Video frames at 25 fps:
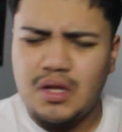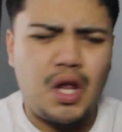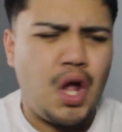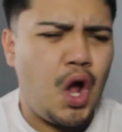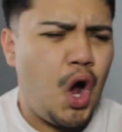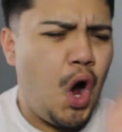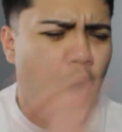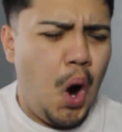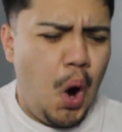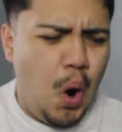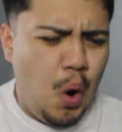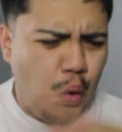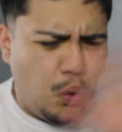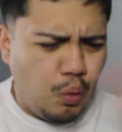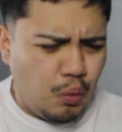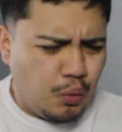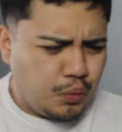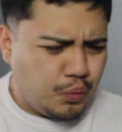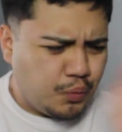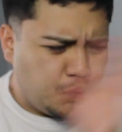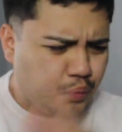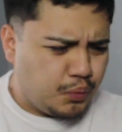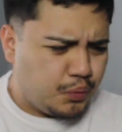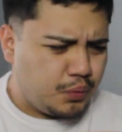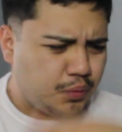Oh,
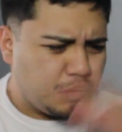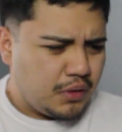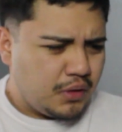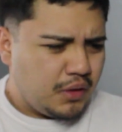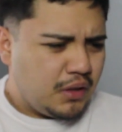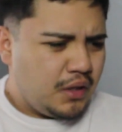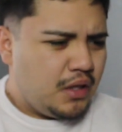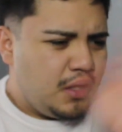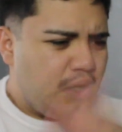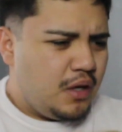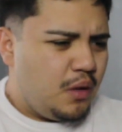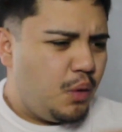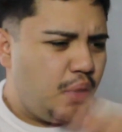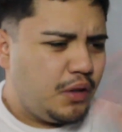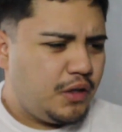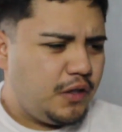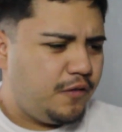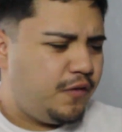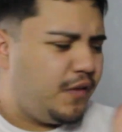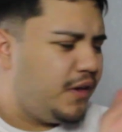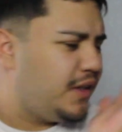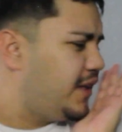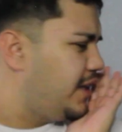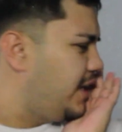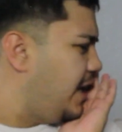what the
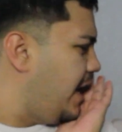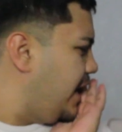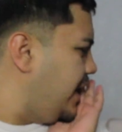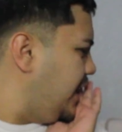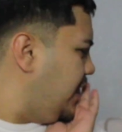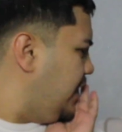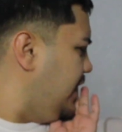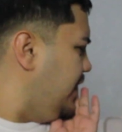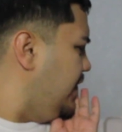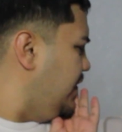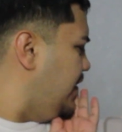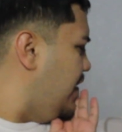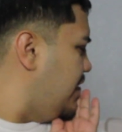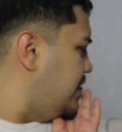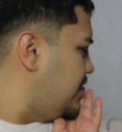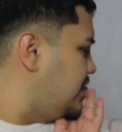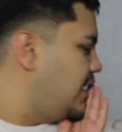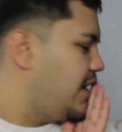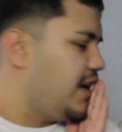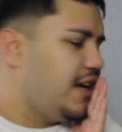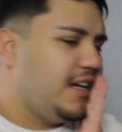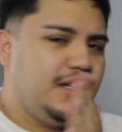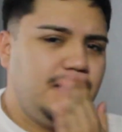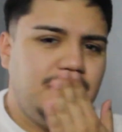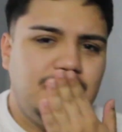fuck did I eat last
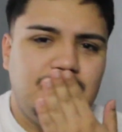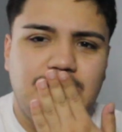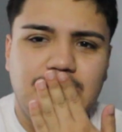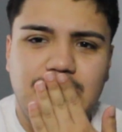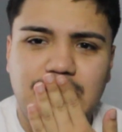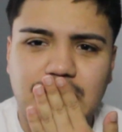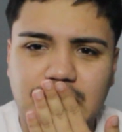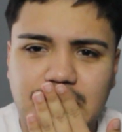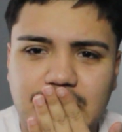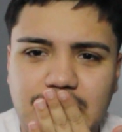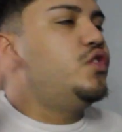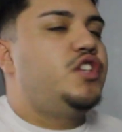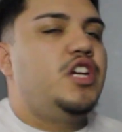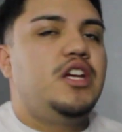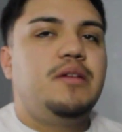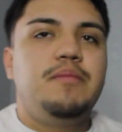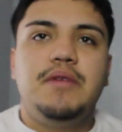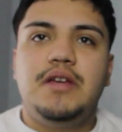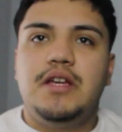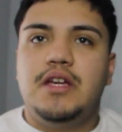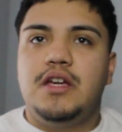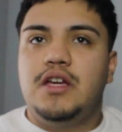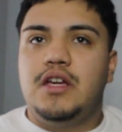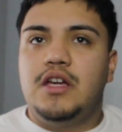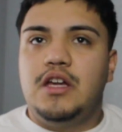night?
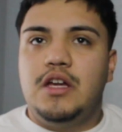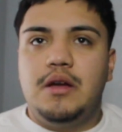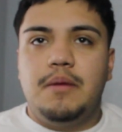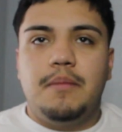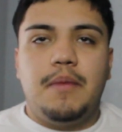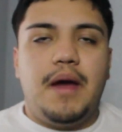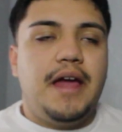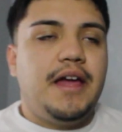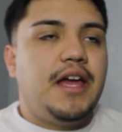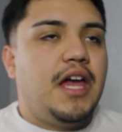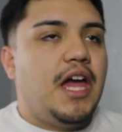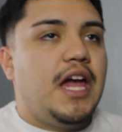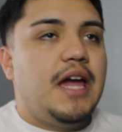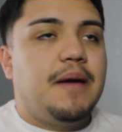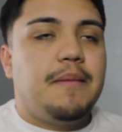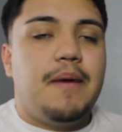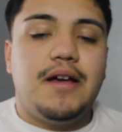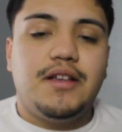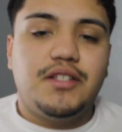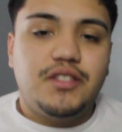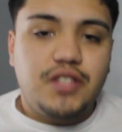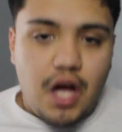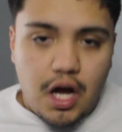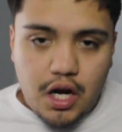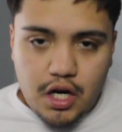Jimmy, aka my
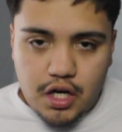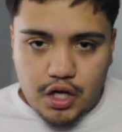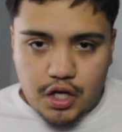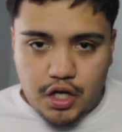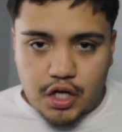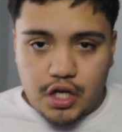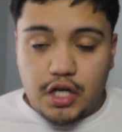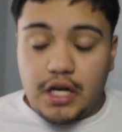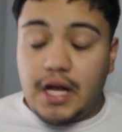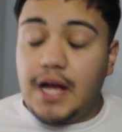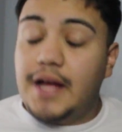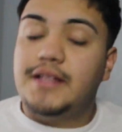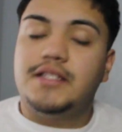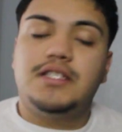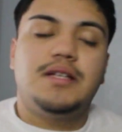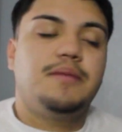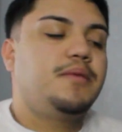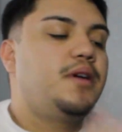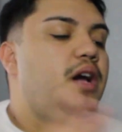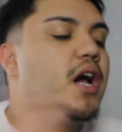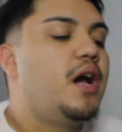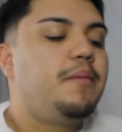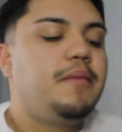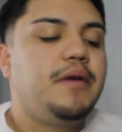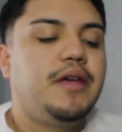stalker, ends up
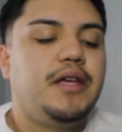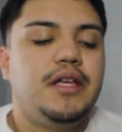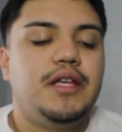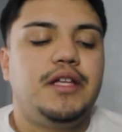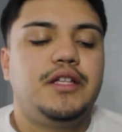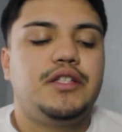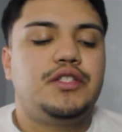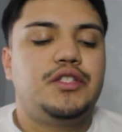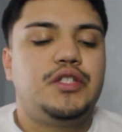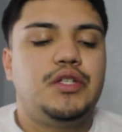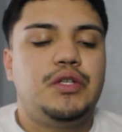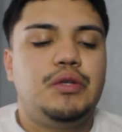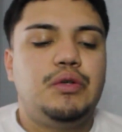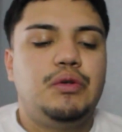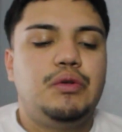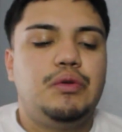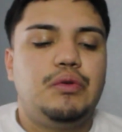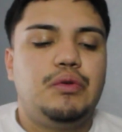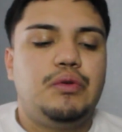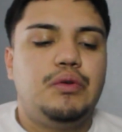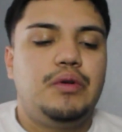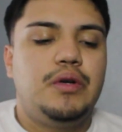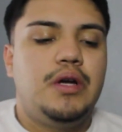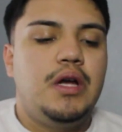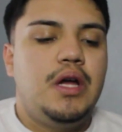going
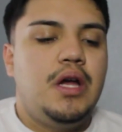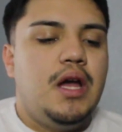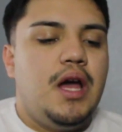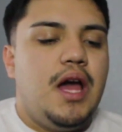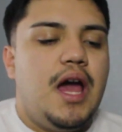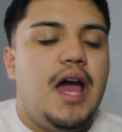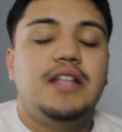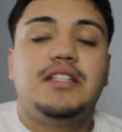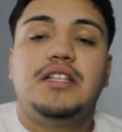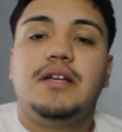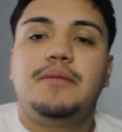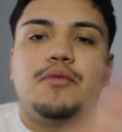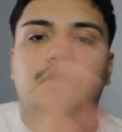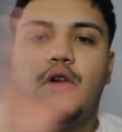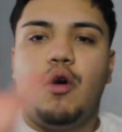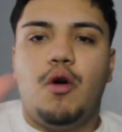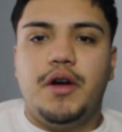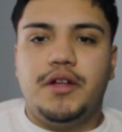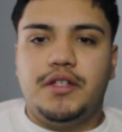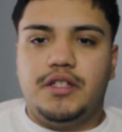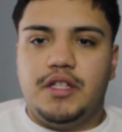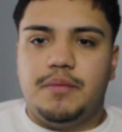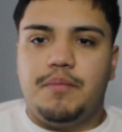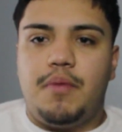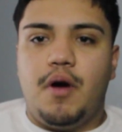to
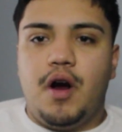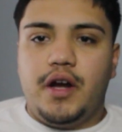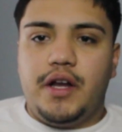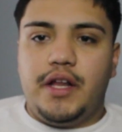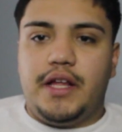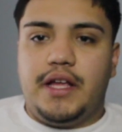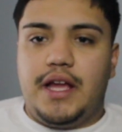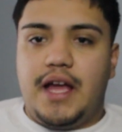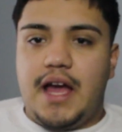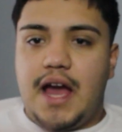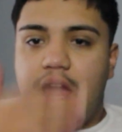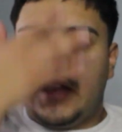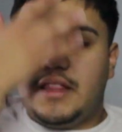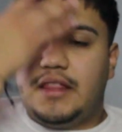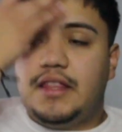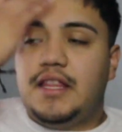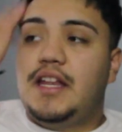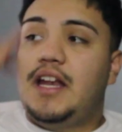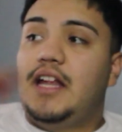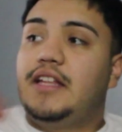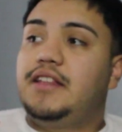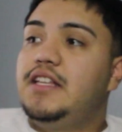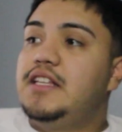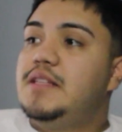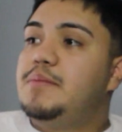the party. And
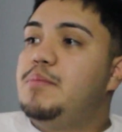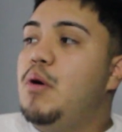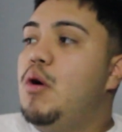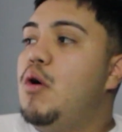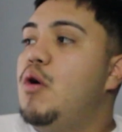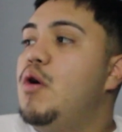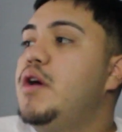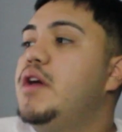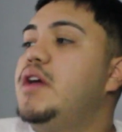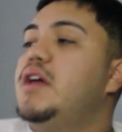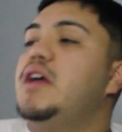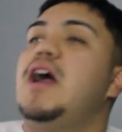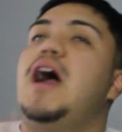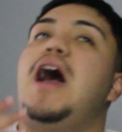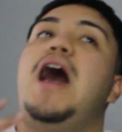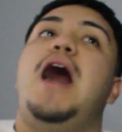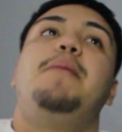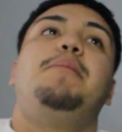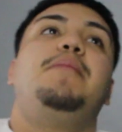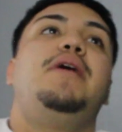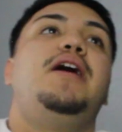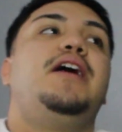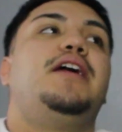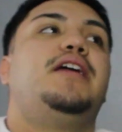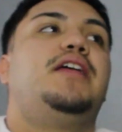at this point,
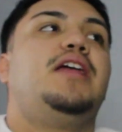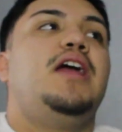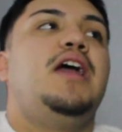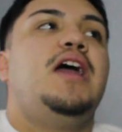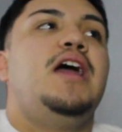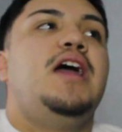I'm like